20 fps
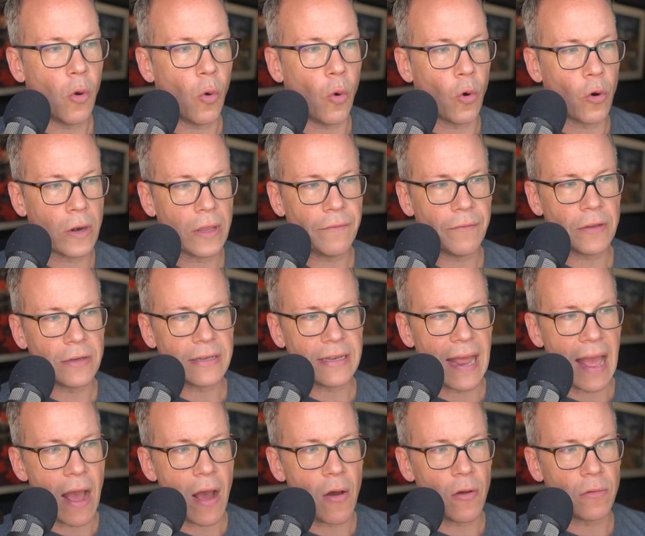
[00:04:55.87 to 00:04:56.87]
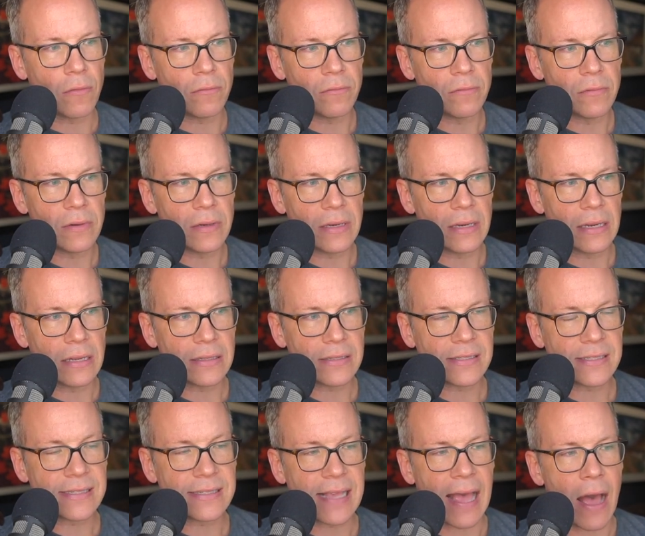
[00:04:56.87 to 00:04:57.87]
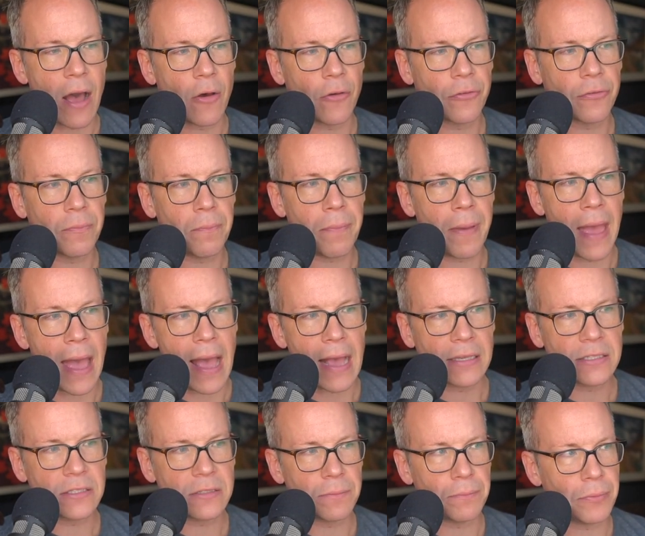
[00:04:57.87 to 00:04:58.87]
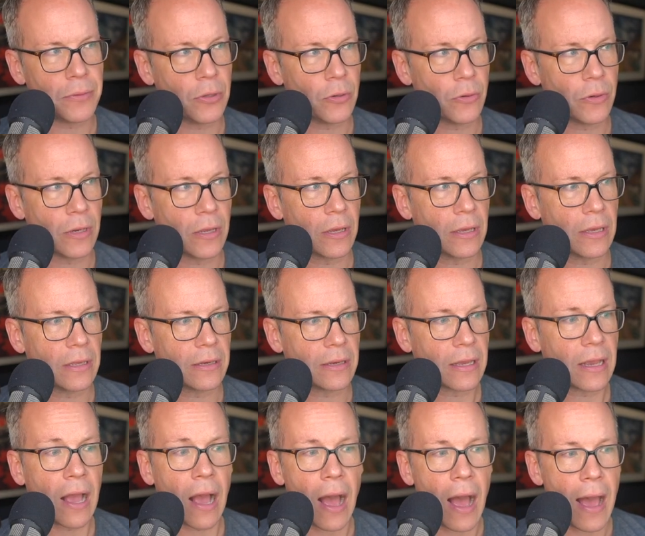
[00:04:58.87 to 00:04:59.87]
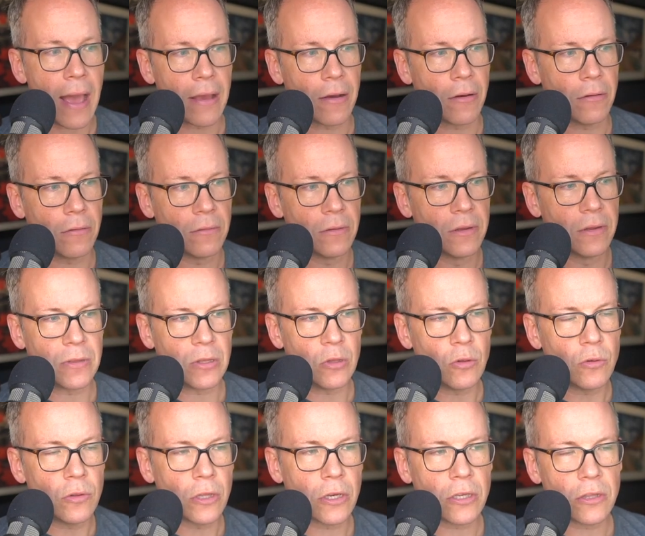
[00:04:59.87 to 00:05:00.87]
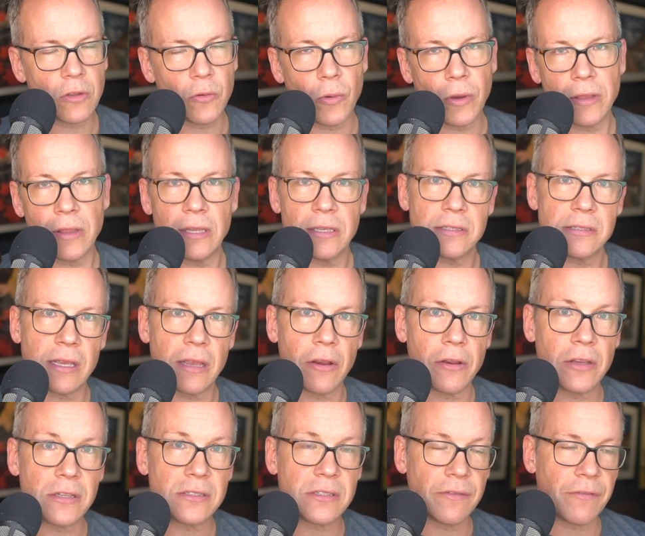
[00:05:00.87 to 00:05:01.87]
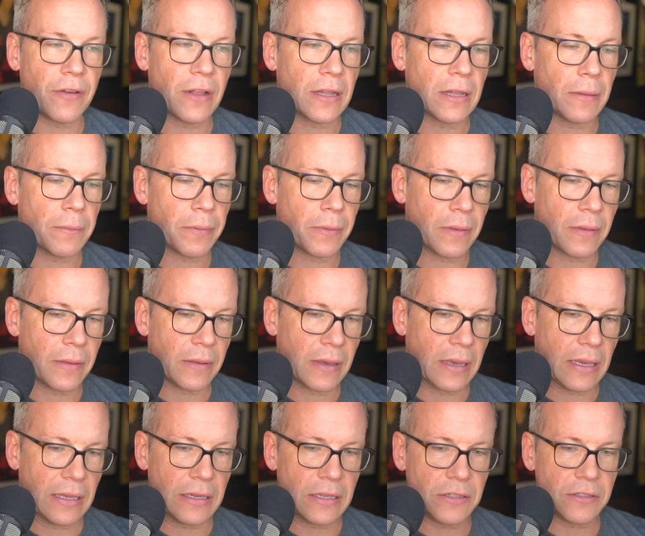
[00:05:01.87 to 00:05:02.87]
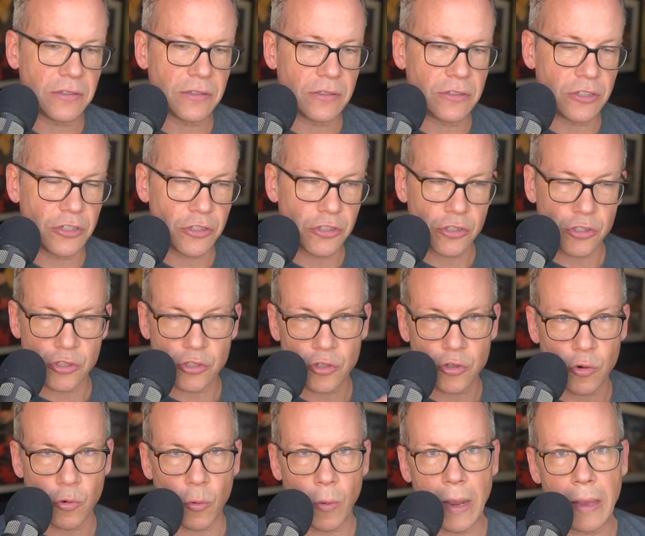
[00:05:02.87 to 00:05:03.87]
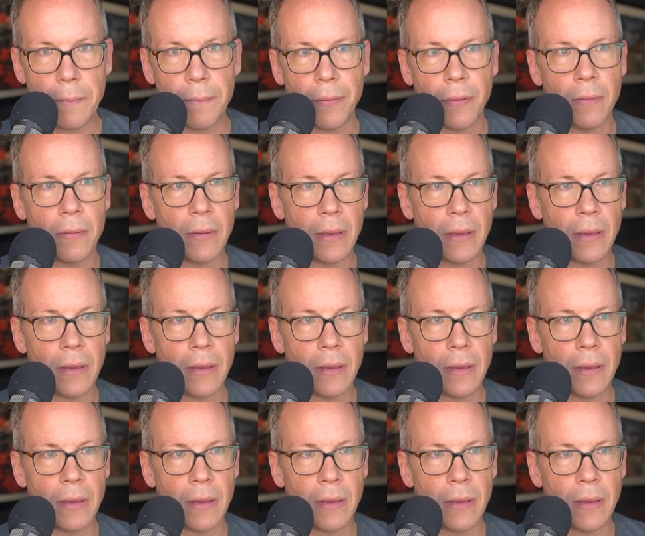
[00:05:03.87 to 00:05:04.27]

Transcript: or even down south past Buda into Kyle, you look at the way these areas develop, it is just scrape